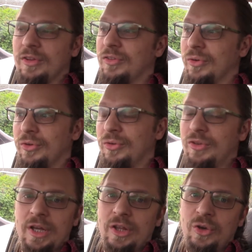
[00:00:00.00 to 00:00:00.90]
It's not
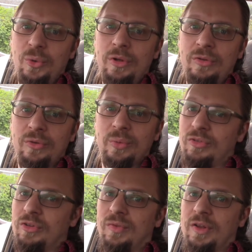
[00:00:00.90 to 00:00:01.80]
using any coolant,
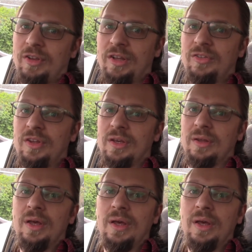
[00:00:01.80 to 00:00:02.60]
which is fantastic.